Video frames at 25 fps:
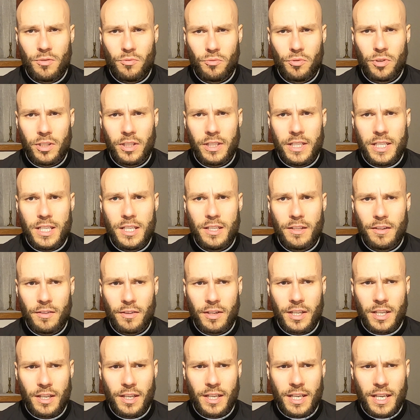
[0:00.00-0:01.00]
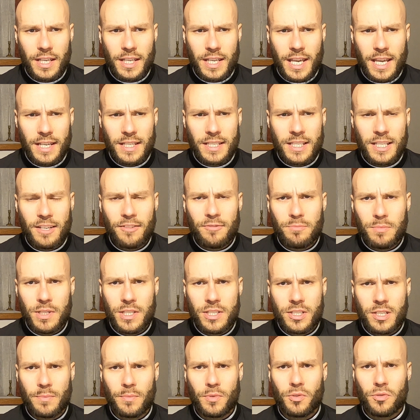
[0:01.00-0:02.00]
relieve can, can give me
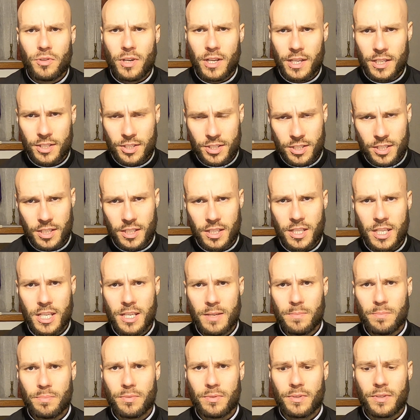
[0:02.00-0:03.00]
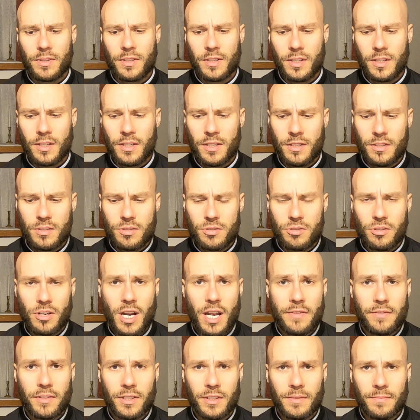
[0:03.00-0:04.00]
some grace to keep
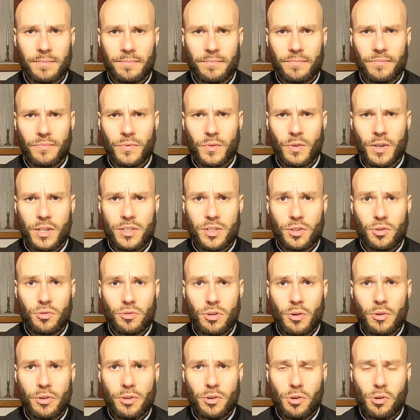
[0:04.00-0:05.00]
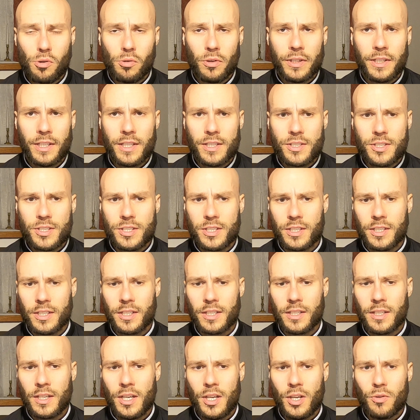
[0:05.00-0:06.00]
striving, right? To grow in holiness,
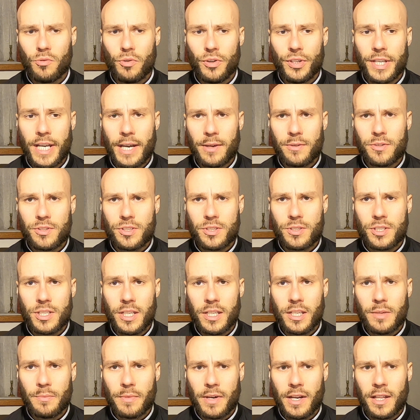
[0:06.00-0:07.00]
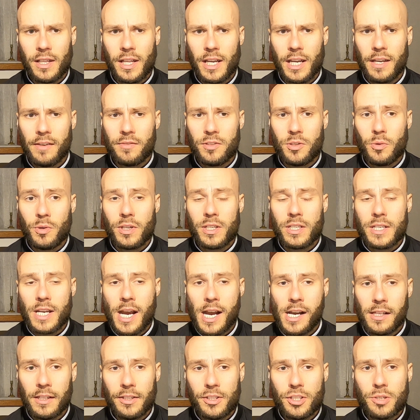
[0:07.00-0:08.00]
to renounce sin in my life, to
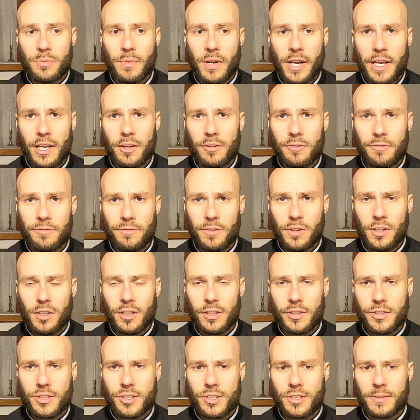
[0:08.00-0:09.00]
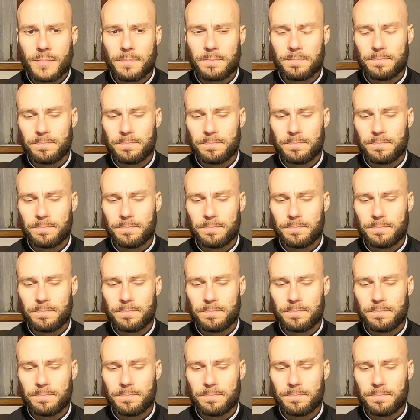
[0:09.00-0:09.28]
acknowledge my own faults.